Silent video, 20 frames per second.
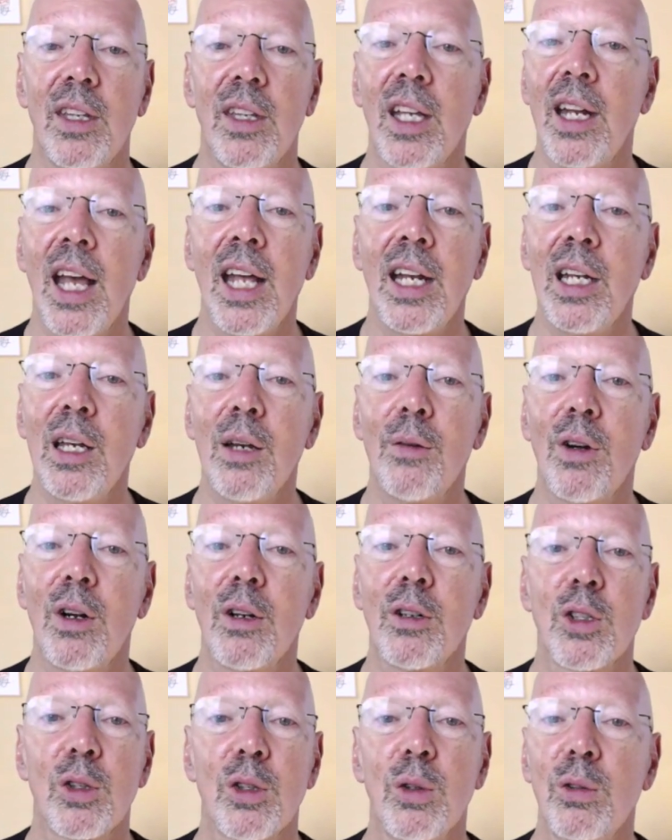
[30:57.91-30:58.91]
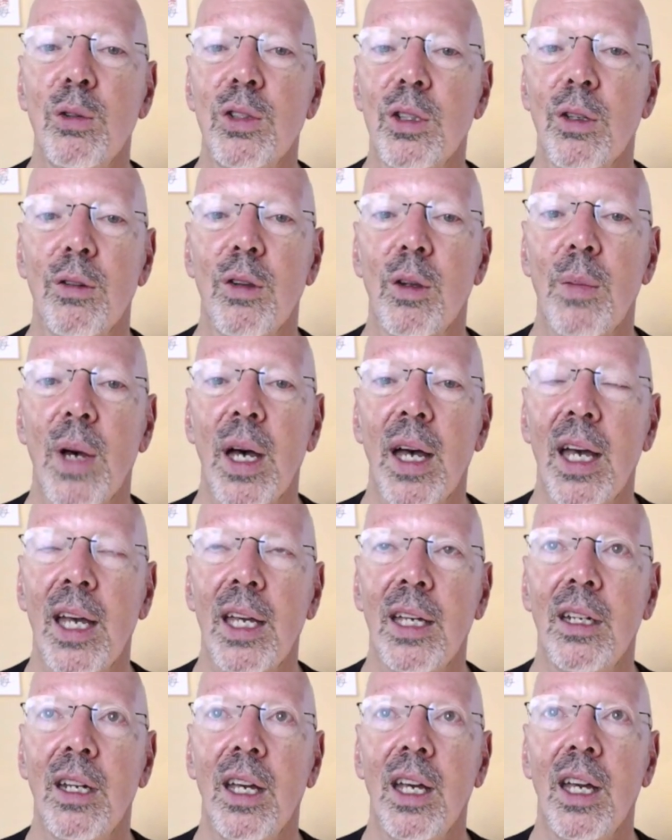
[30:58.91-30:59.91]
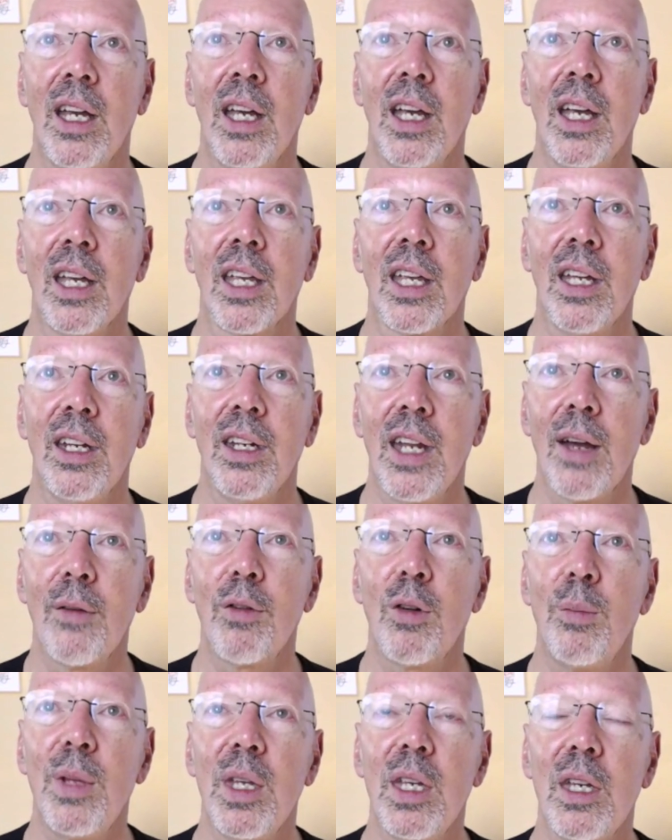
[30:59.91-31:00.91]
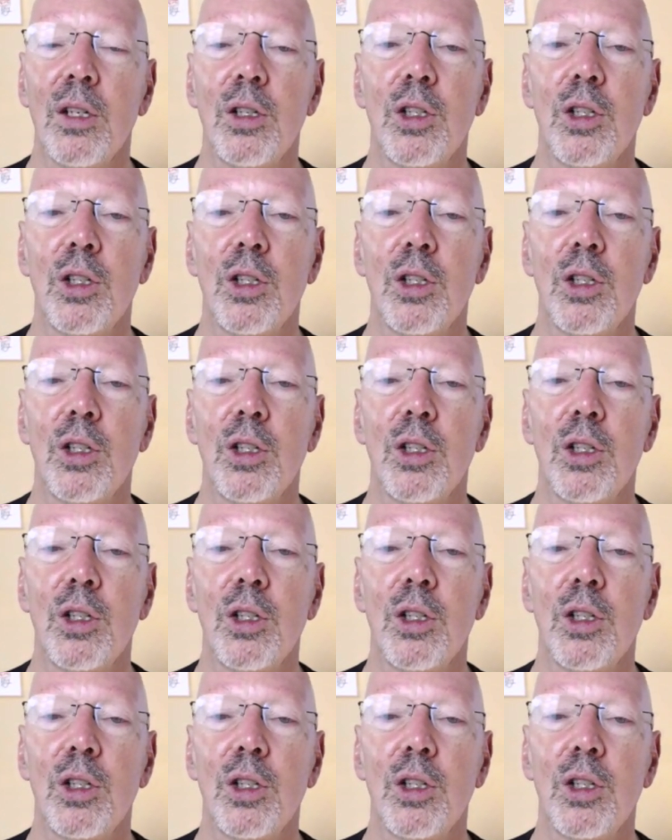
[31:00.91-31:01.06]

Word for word: that any of our truths of the mind can never be as